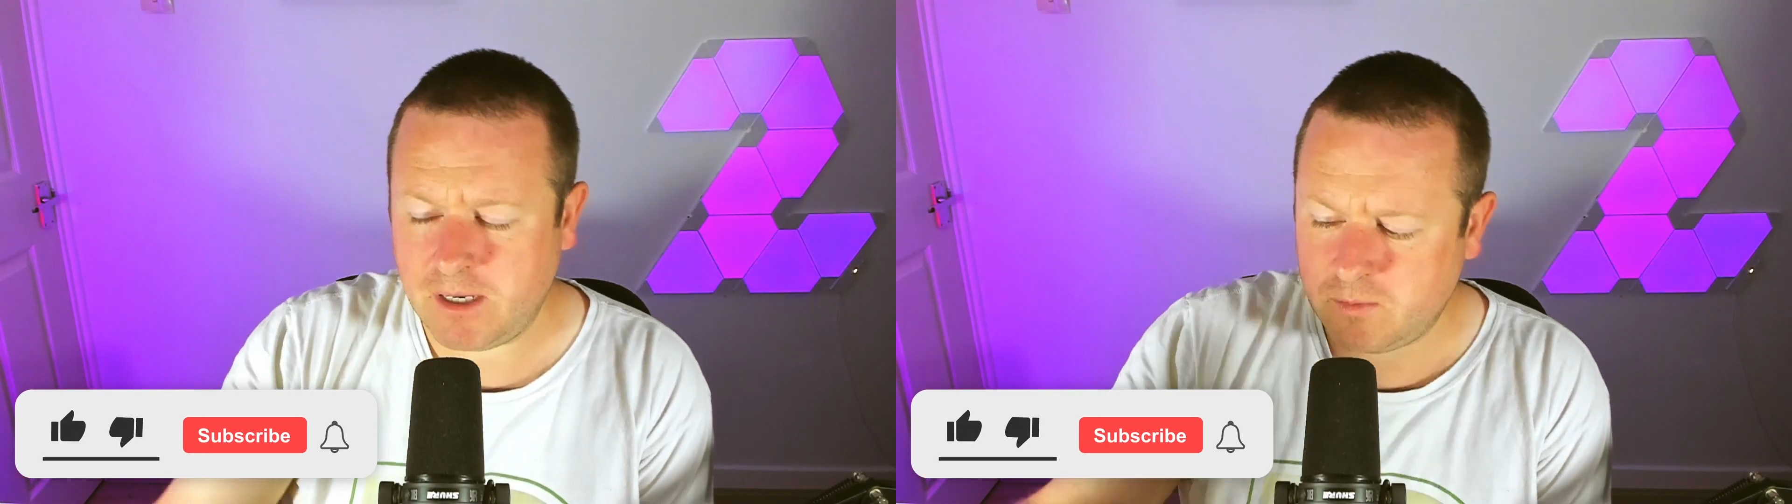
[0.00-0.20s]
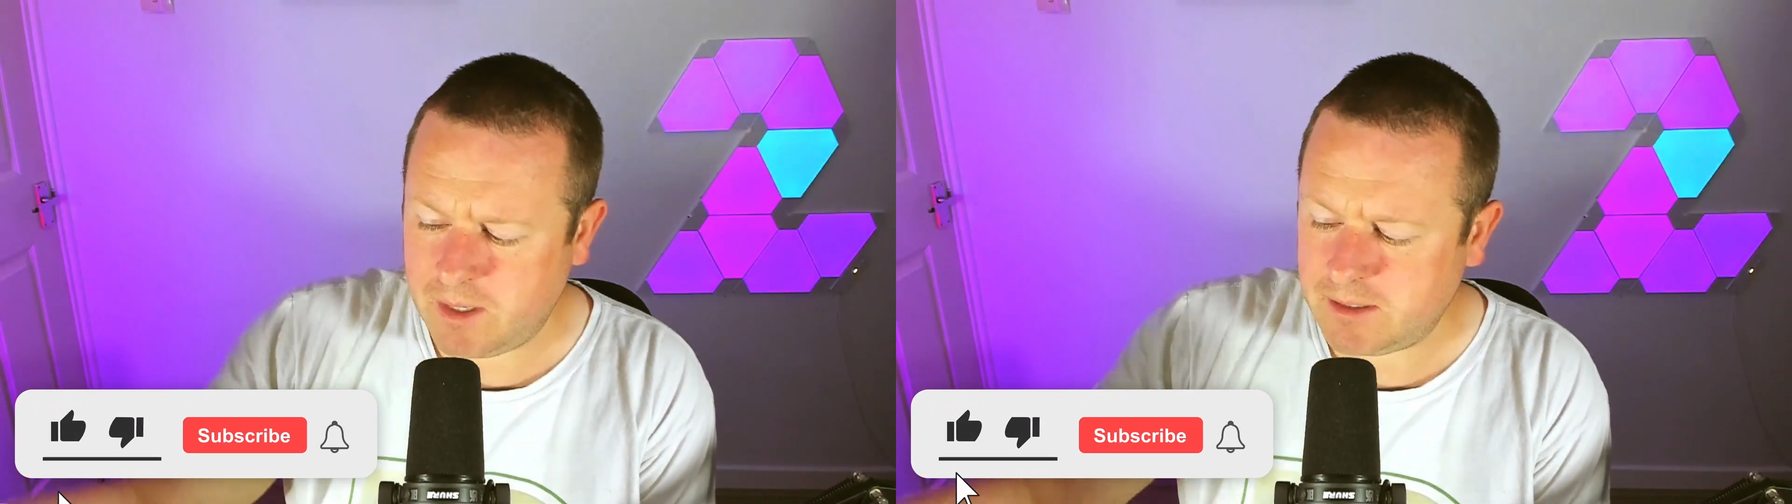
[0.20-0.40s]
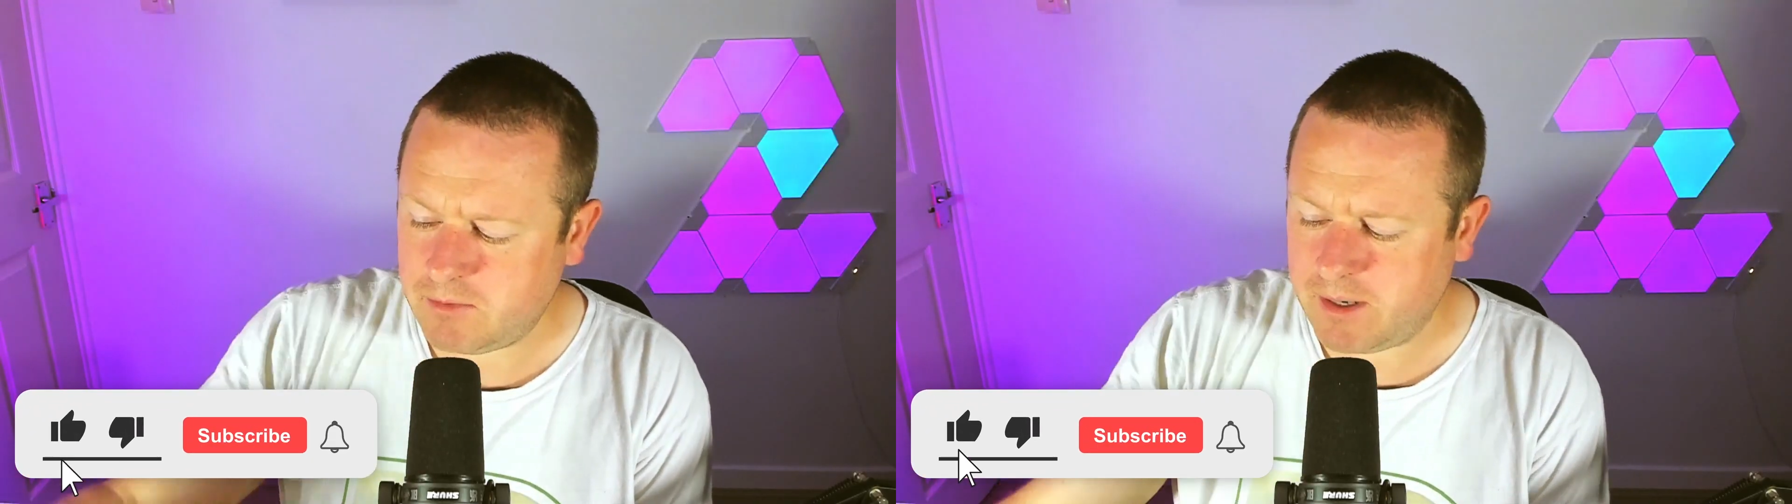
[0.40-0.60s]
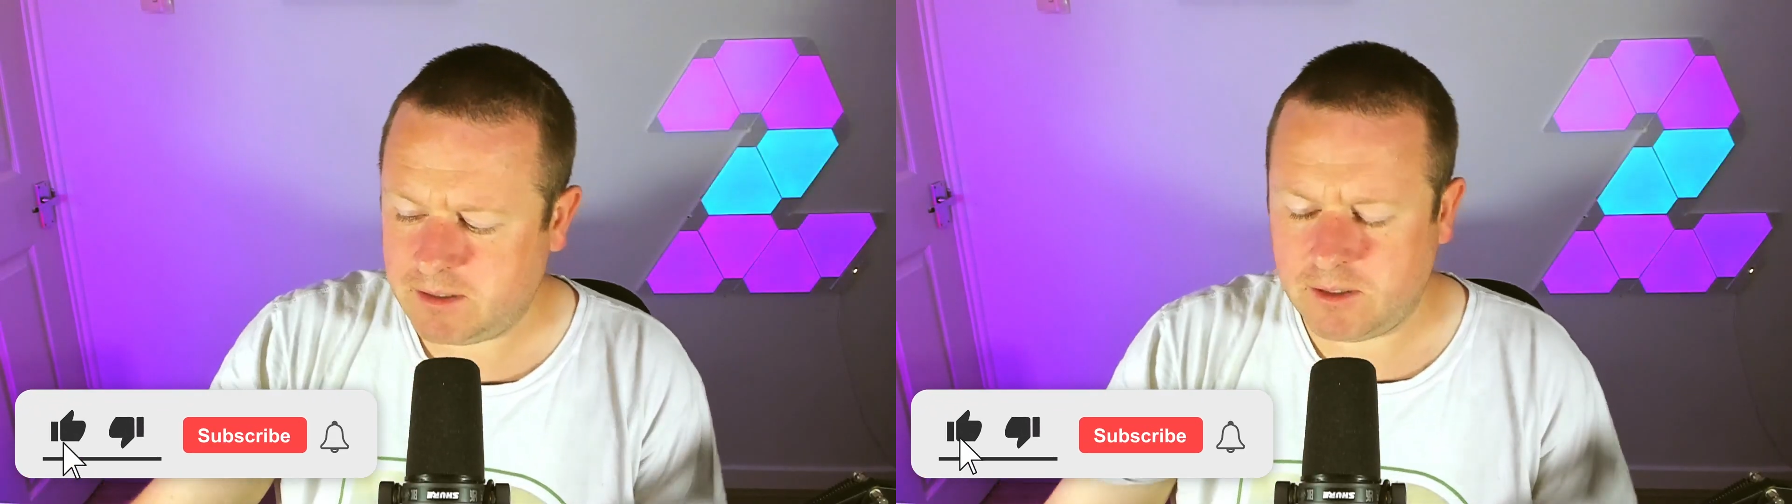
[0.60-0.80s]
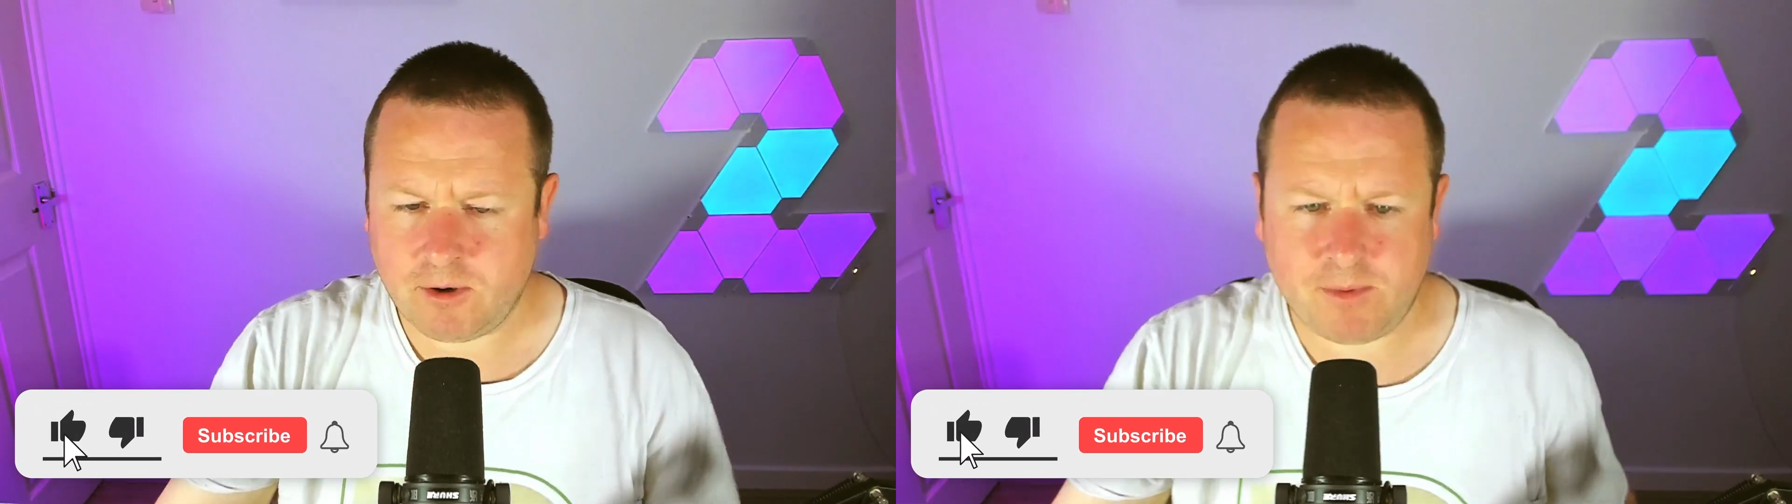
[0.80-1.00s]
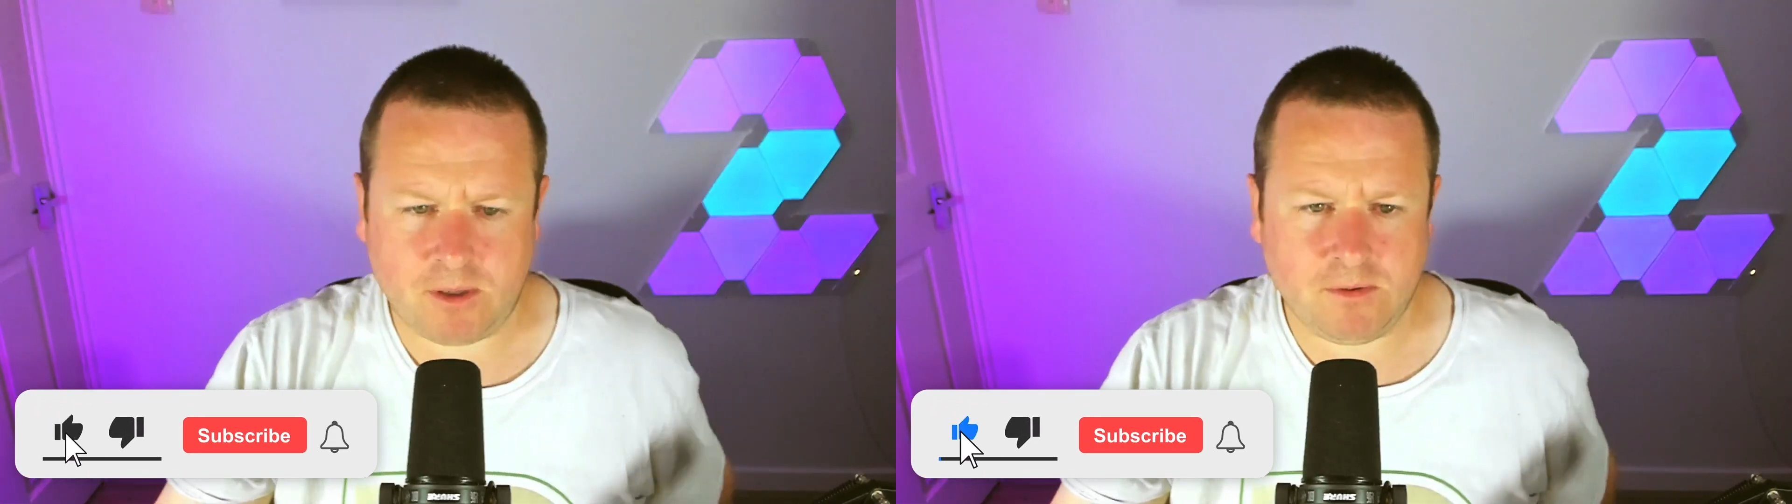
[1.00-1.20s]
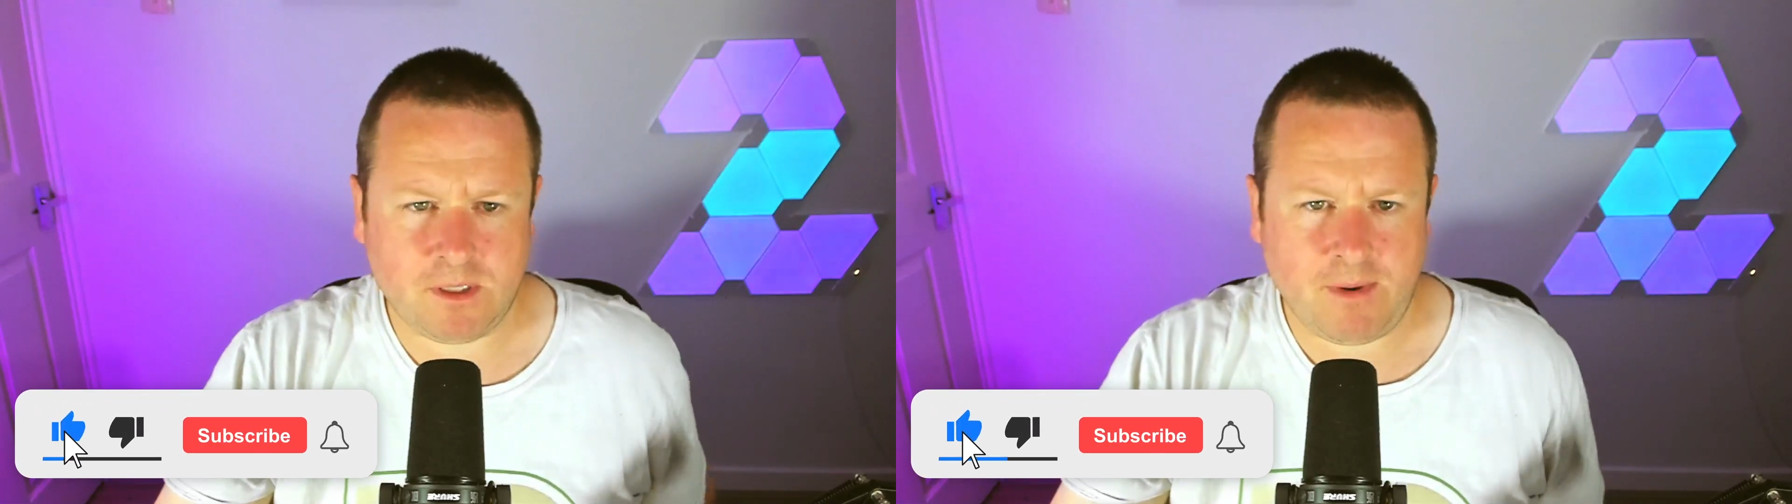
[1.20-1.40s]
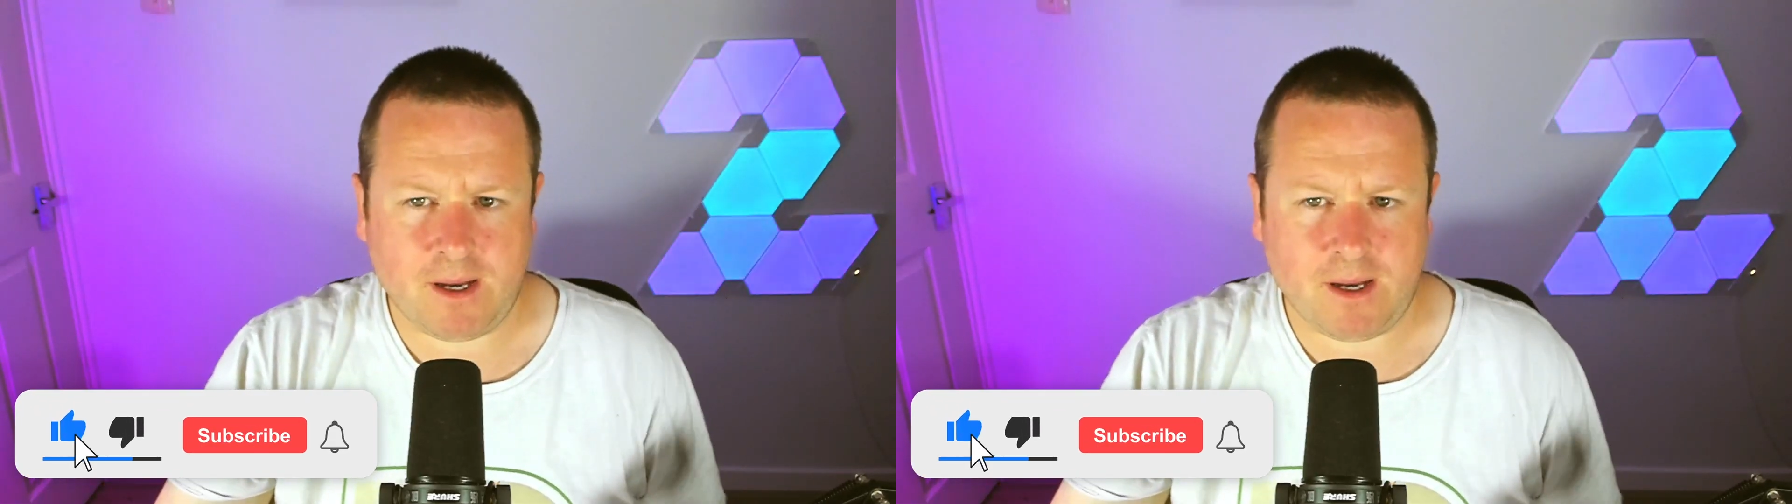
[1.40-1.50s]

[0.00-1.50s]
as well as the rest of the cryptocurrency